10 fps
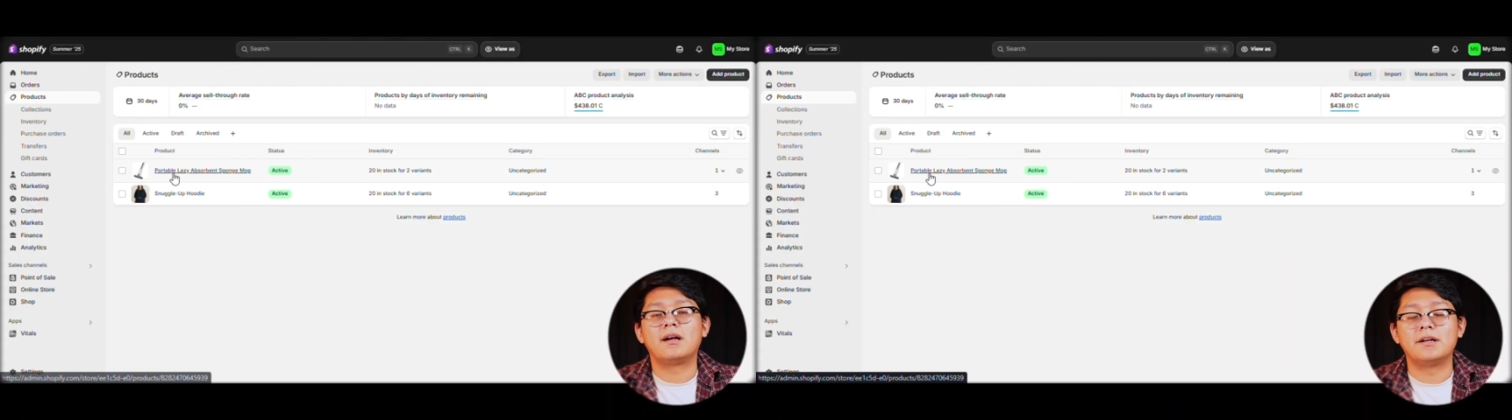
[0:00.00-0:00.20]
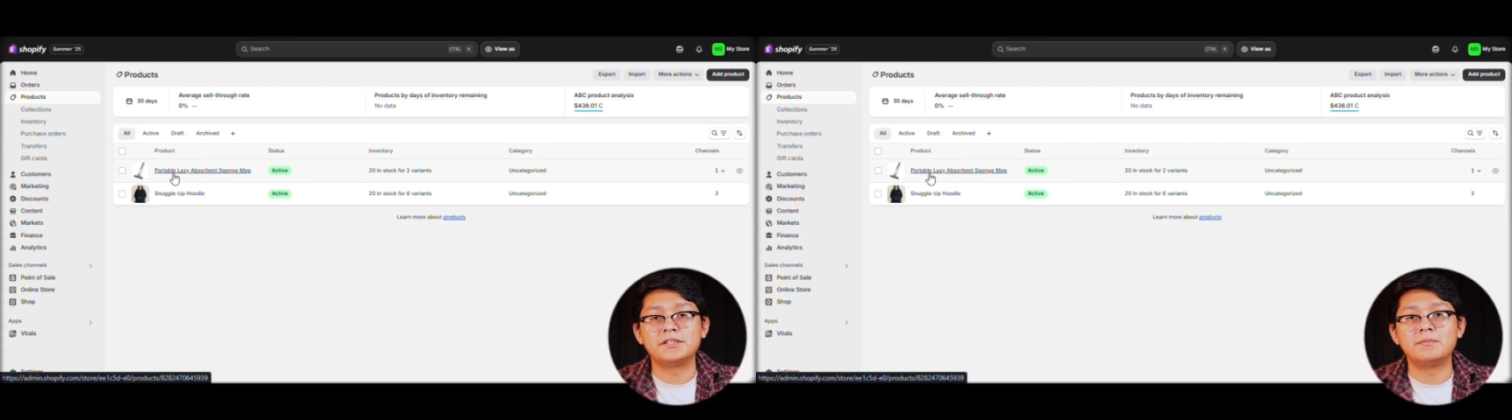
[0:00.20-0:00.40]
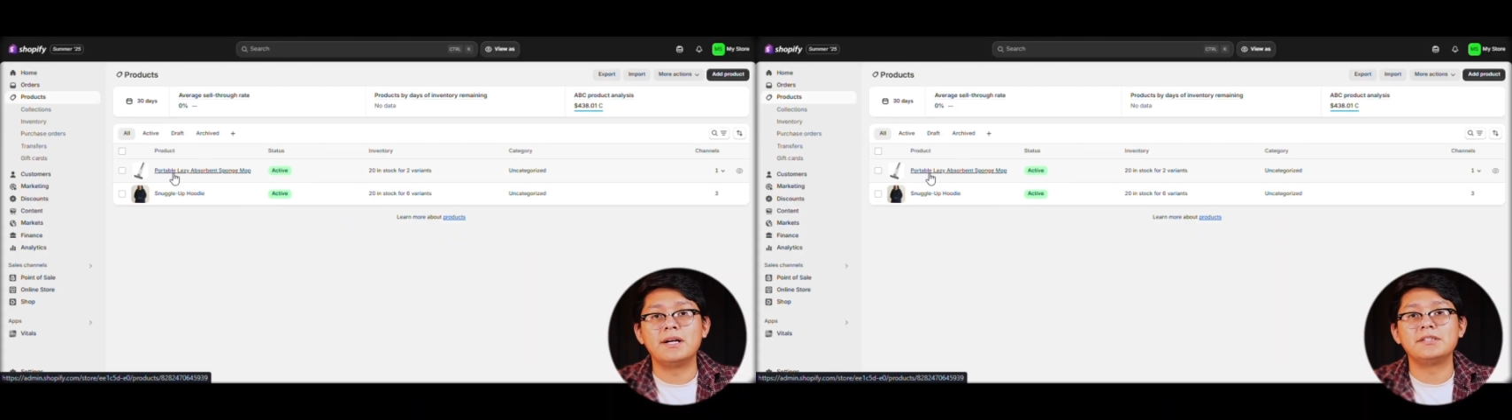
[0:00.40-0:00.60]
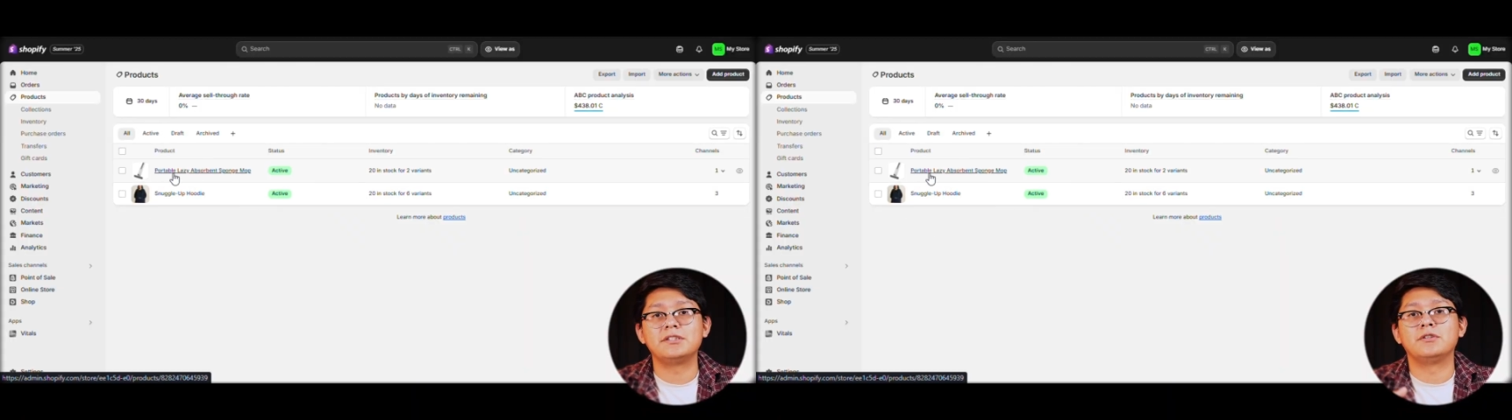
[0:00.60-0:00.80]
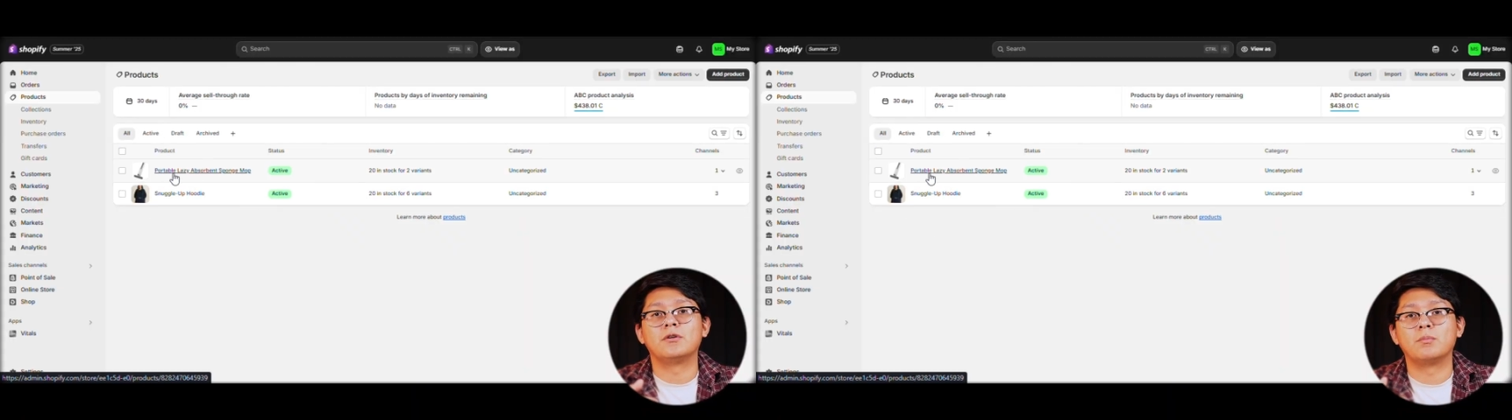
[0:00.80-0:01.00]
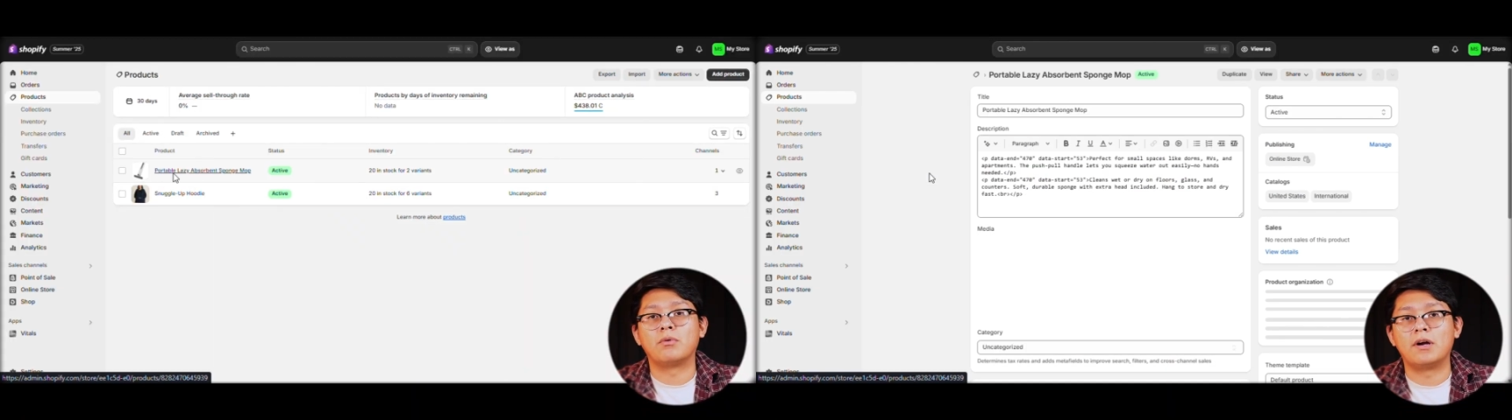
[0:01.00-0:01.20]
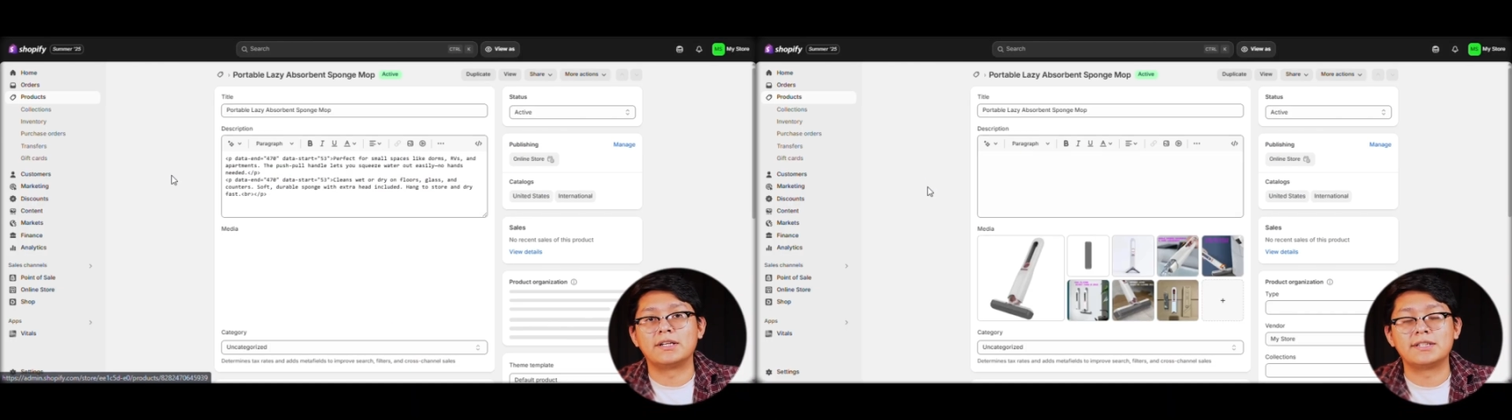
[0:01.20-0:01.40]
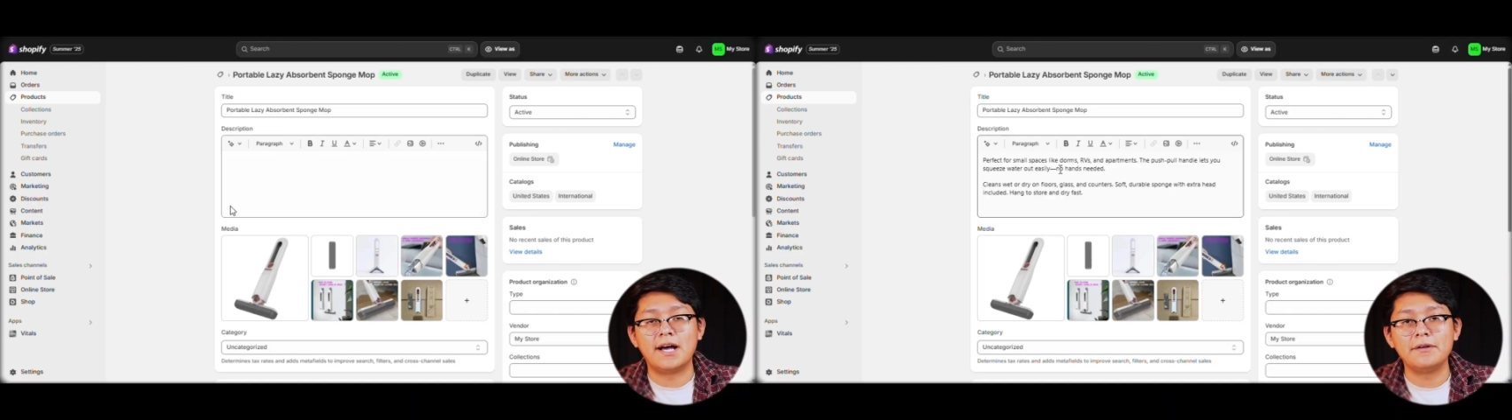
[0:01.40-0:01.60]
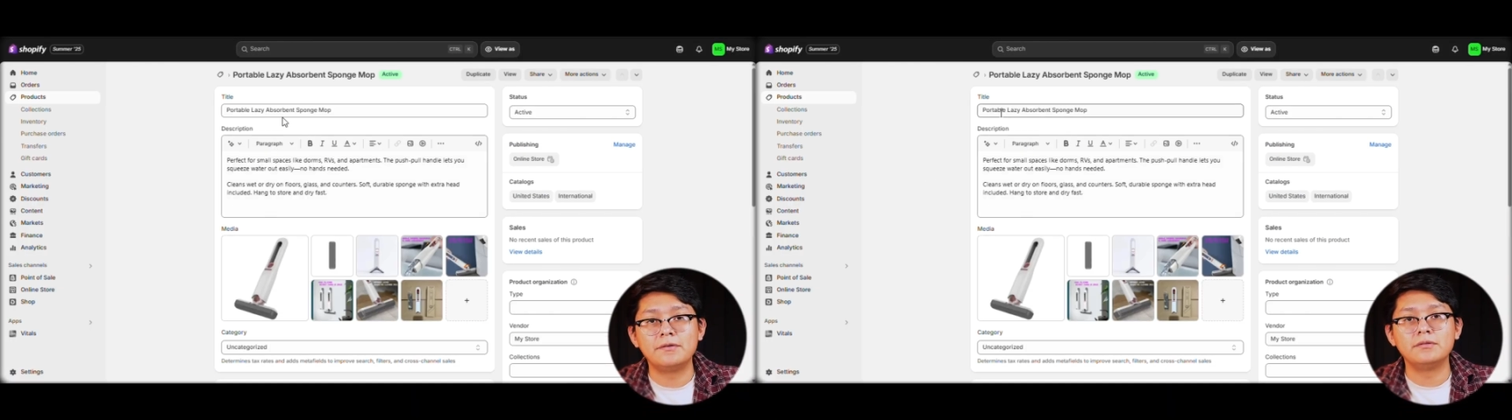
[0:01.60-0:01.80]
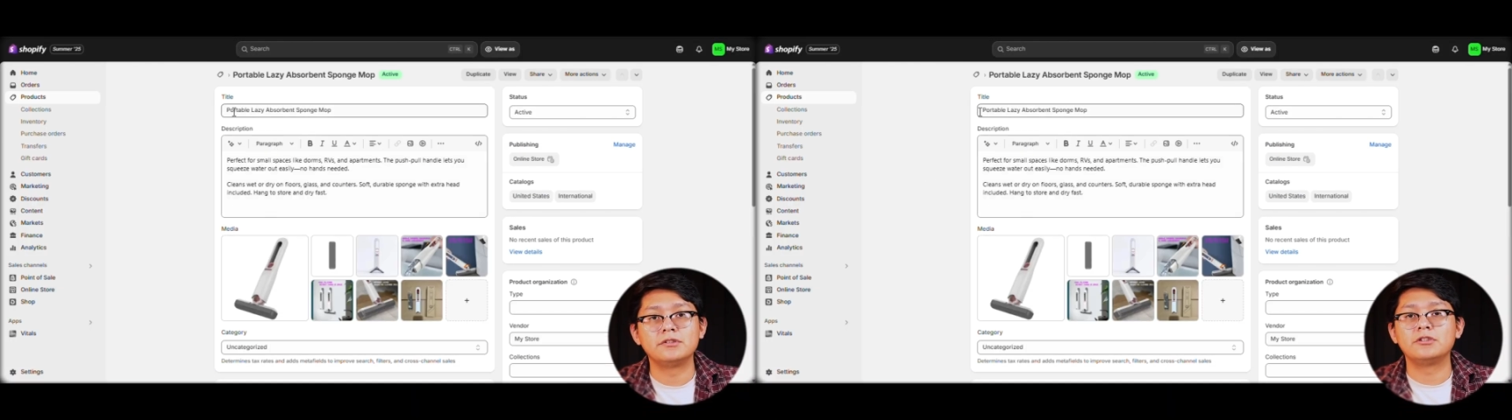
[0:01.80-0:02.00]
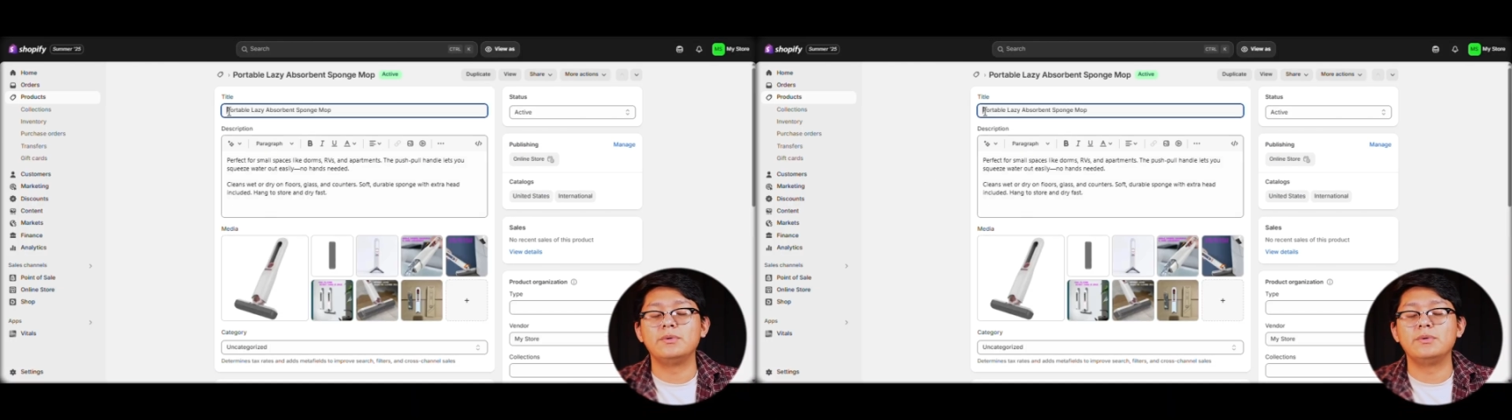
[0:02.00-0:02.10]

customize your product title,